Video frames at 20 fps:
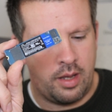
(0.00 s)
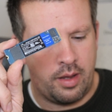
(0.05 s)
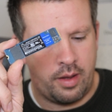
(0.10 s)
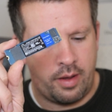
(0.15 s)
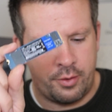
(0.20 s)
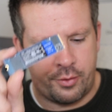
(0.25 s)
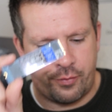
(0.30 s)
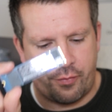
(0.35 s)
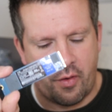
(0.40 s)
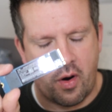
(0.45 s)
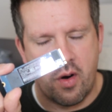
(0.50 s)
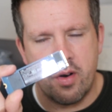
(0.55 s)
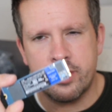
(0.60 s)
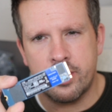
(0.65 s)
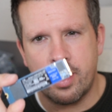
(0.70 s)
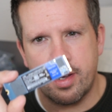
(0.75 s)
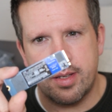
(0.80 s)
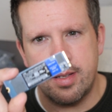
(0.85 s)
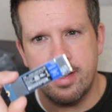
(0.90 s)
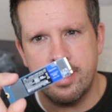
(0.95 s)
as far as
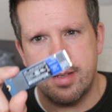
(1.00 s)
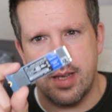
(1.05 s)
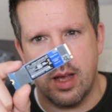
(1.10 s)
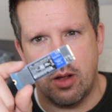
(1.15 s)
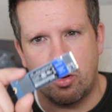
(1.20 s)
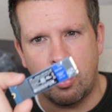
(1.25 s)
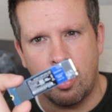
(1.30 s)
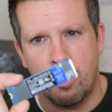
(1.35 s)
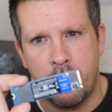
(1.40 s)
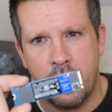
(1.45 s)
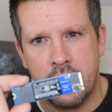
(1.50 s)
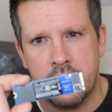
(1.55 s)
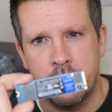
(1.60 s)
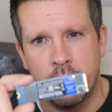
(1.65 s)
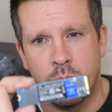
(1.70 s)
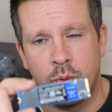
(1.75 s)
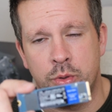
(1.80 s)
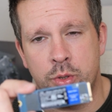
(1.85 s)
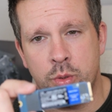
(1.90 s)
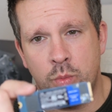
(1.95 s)
I can tell,
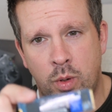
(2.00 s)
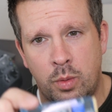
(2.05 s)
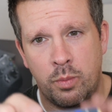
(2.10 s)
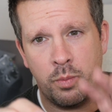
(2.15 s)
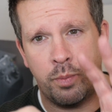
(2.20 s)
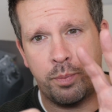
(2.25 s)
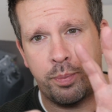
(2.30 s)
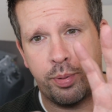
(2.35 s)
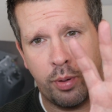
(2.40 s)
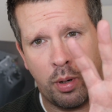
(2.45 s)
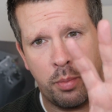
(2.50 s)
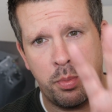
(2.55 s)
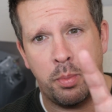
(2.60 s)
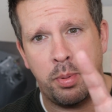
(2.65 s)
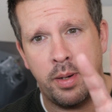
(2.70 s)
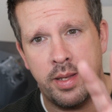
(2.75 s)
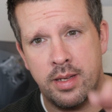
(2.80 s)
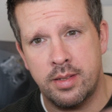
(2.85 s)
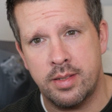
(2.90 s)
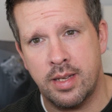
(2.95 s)
compatible. Someone
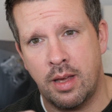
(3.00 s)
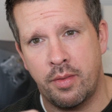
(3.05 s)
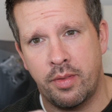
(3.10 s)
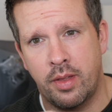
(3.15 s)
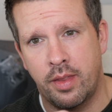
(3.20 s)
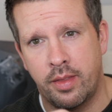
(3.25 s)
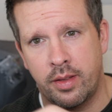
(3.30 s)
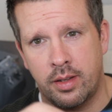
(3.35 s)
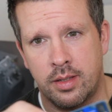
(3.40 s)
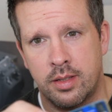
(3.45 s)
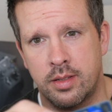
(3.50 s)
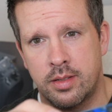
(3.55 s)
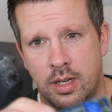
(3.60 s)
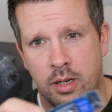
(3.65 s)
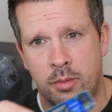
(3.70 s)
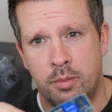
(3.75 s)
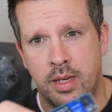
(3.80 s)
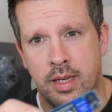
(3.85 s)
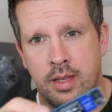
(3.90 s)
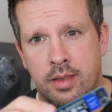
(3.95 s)
probably is out there that can
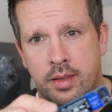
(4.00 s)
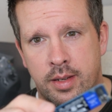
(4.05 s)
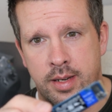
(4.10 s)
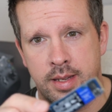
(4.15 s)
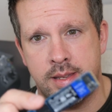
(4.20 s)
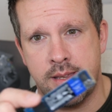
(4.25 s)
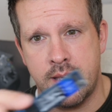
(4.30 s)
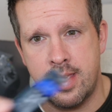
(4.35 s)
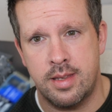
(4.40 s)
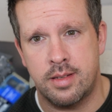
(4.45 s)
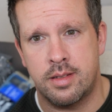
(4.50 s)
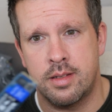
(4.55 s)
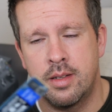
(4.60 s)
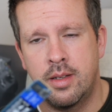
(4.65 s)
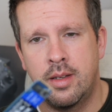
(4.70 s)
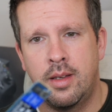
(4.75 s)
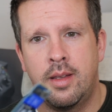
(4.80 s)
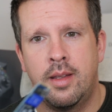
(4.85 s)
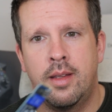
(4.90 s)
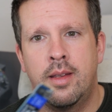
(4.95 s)
tell me that it is,
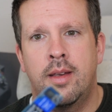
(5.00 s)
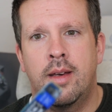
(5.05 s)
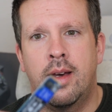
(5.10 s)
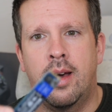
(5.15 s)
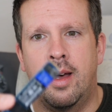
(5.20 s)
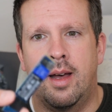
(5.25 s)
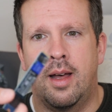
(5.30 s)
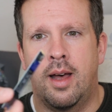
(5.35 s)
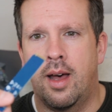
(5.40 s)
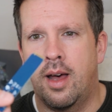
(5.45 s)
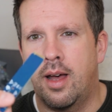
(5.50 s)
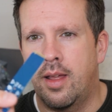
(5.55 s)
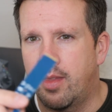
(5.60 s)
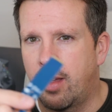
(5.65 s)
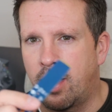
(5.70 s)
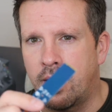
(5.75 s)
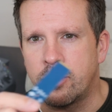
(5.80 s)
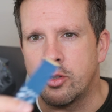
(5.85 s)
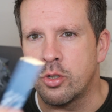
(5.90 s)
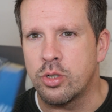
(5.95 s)
and
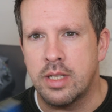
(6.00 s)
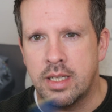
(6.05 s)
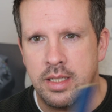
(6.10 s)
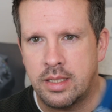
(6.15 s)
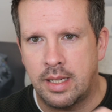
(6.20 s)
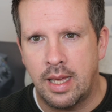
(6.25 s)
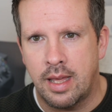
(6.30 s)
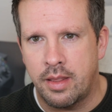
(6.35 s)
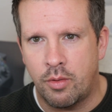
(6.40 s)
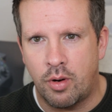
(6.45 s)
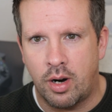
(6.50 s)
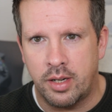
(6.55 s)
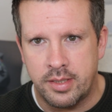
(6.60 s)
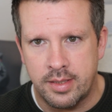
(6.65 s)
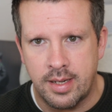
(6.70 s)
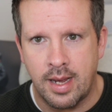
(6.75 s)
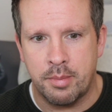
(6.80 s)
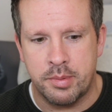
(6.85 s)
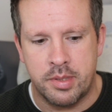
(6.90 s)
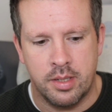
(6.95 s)
that I just need to get the right
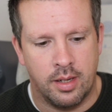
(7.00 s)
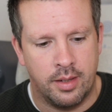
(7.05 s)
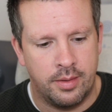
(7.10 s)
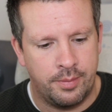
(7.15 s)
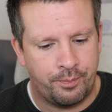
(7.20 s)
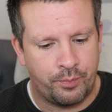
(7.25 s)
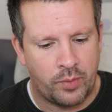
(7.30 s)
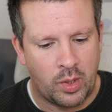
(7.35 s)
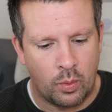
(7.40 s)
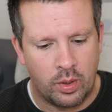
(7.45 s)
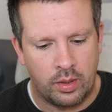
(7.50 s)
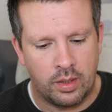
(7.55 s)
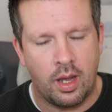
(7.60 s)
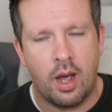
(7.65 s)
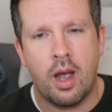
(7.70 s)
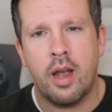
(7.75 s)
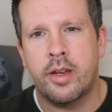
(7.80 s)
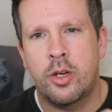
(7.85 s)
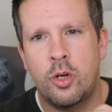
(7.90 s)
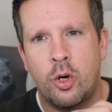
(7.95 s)
adapter. Well,
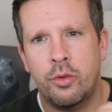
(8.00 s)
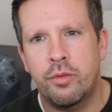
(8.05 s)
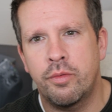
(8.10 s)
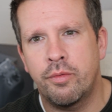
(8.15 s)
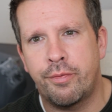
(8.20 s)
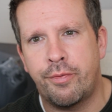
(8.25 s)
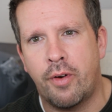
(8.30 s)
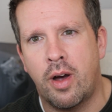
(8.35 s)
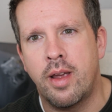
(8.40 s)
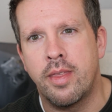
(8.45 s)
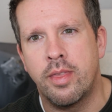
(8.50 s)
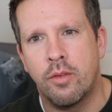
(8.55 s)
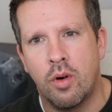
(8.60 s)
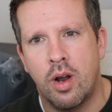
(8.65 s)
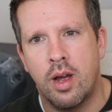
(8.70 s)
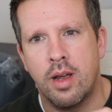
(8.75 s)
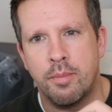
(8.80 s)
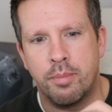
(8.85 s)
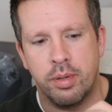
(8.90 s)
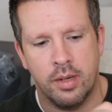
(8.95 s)
I couldn't find the
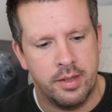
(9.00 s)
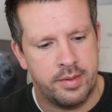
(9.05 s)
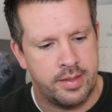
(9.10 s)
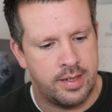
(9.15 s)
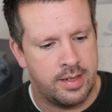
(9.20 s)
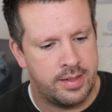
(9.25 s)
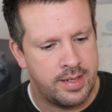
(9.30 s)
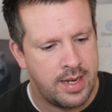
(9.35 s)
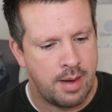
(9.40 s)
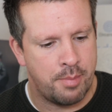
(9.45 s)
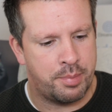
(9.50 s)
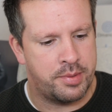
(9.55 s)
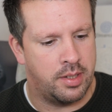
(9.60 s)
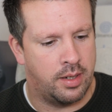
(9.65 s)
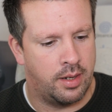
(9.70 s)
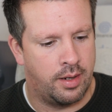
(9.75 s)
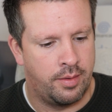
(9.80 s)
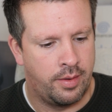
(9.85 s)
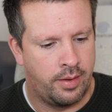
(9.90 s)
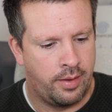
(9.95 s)
right bloody
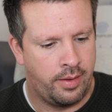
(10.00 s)
adapter.